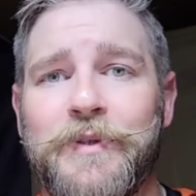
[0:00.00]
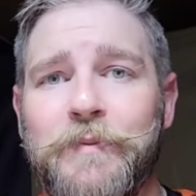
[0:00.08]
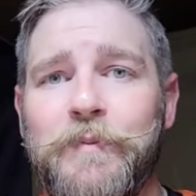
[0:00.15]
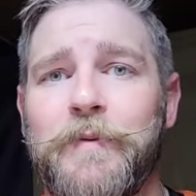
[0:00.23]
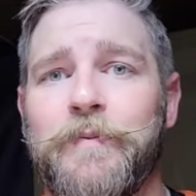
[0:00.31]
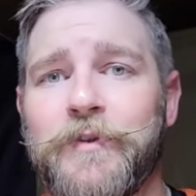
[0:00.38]

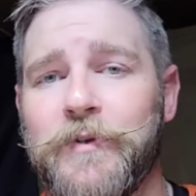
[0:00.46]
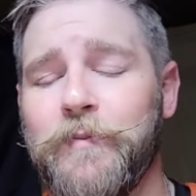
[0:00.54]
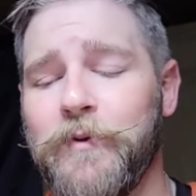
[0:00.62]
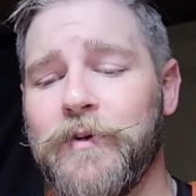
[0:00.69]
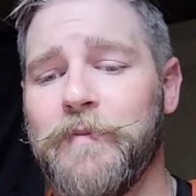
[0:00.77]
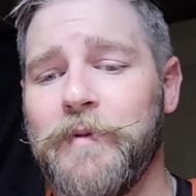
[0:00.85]
that people
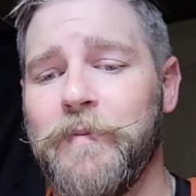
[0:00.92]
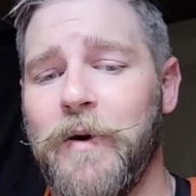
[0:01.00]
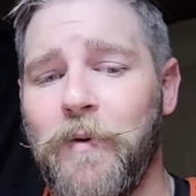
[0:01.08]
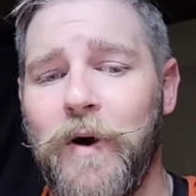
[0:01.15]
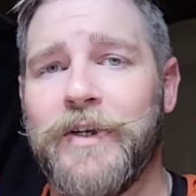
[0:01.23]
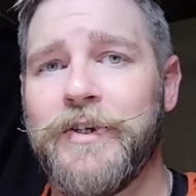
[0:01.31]
support me by
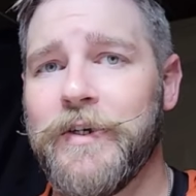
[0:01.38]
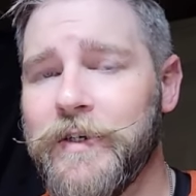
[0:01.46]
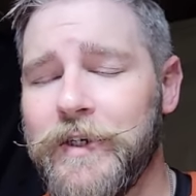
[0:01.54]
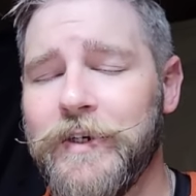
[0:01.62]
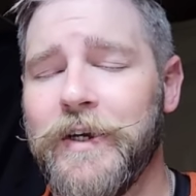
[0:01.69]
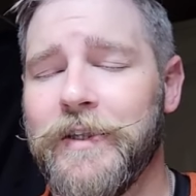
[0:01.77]
watching
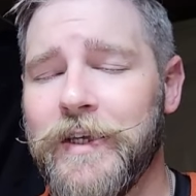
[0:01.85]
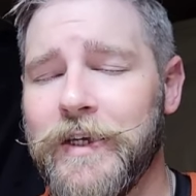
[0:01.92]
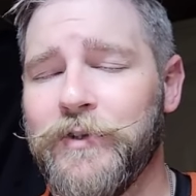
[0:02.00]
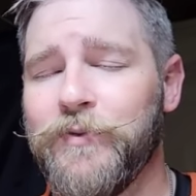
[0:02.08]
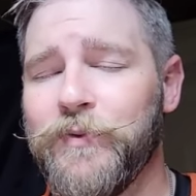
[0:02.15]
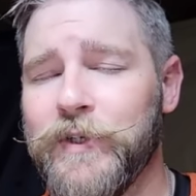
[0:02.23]
on here. And I
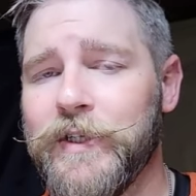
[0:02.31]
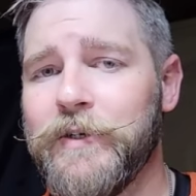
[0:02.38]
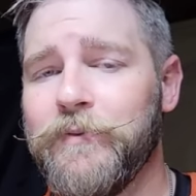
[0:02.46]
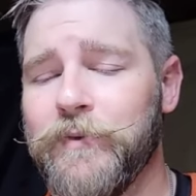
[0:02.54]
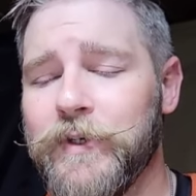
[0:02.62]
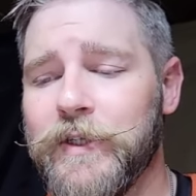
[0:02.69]
think it's
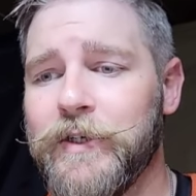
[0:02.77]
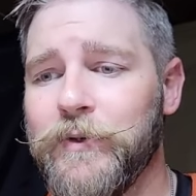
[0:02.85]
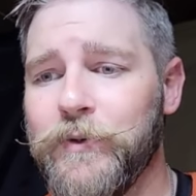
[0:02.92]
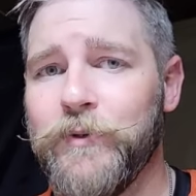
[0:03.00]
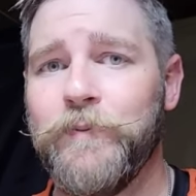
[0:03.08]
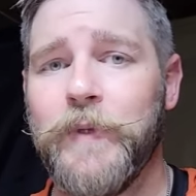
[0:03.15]
really, really
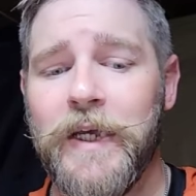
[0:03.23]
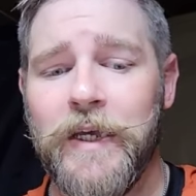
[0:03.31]
cool.